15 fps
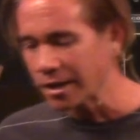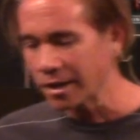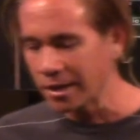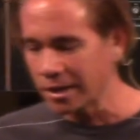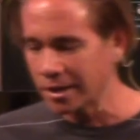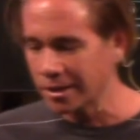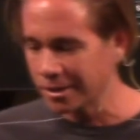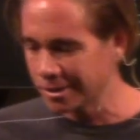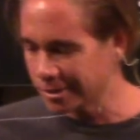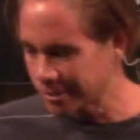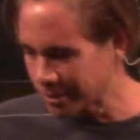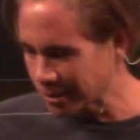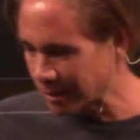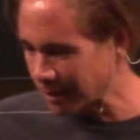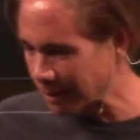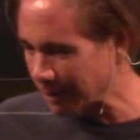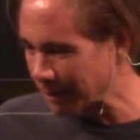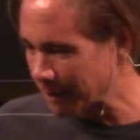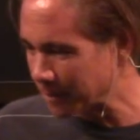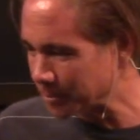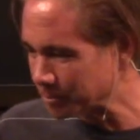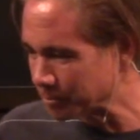And
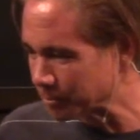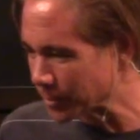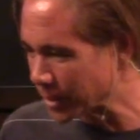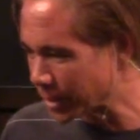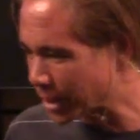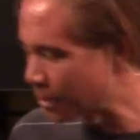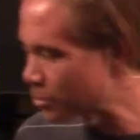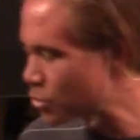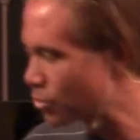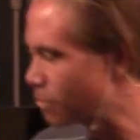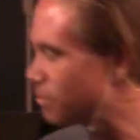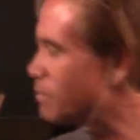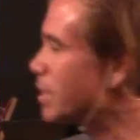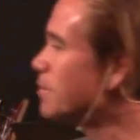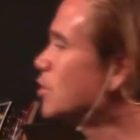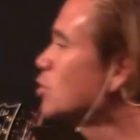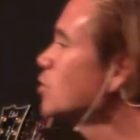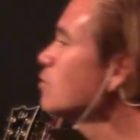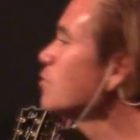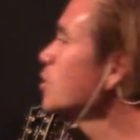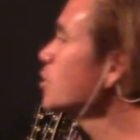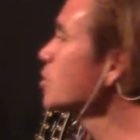uh, it comes from maybe
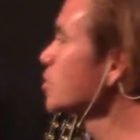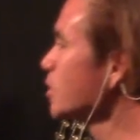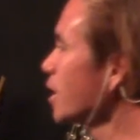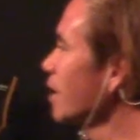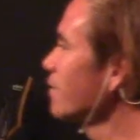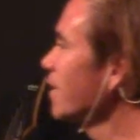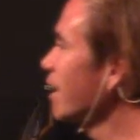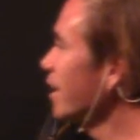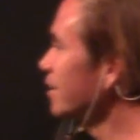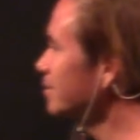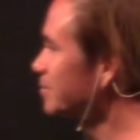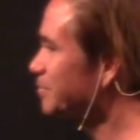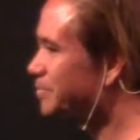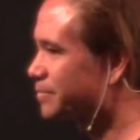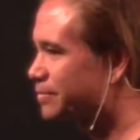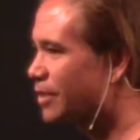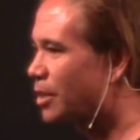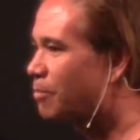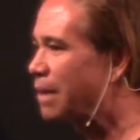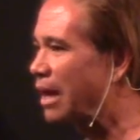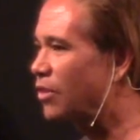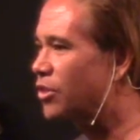two visions that I've had
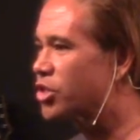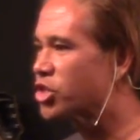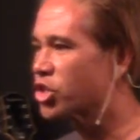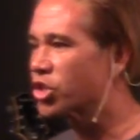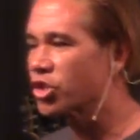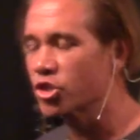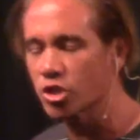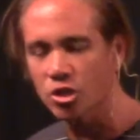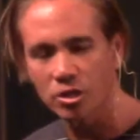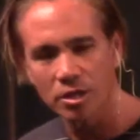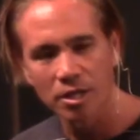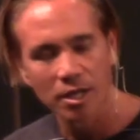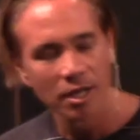about the church.